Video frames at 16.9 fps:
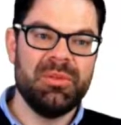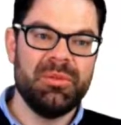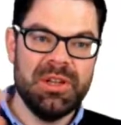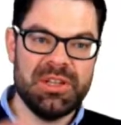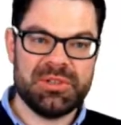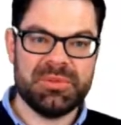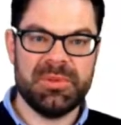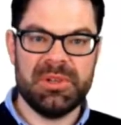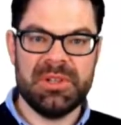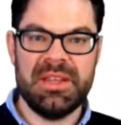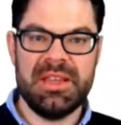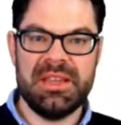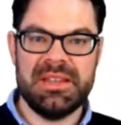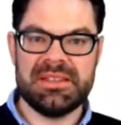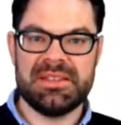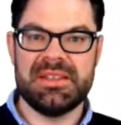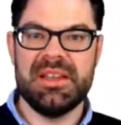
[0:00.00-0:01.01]
which one
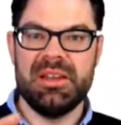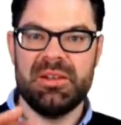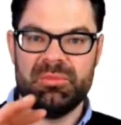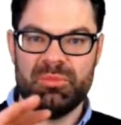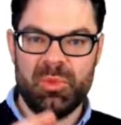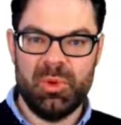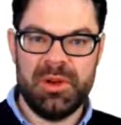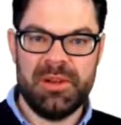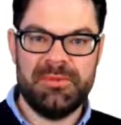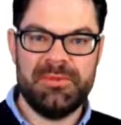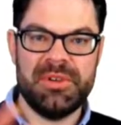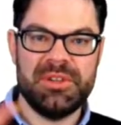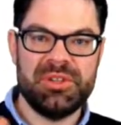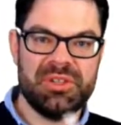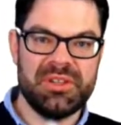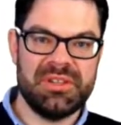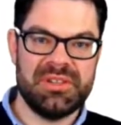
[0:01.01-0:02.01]
is more
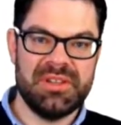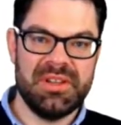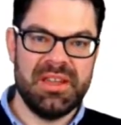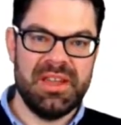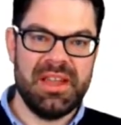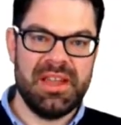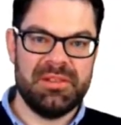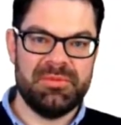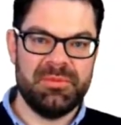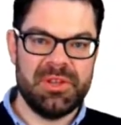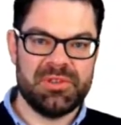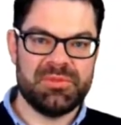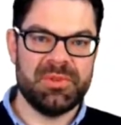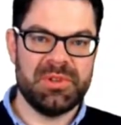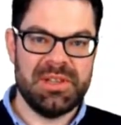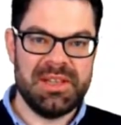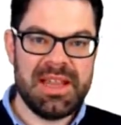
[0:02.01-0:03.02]
efficient and
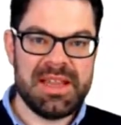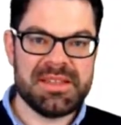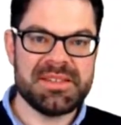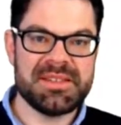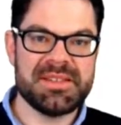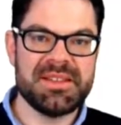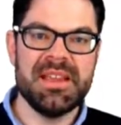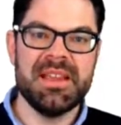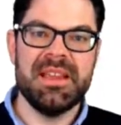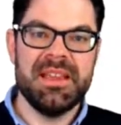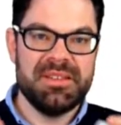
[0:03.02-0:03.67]
which one less.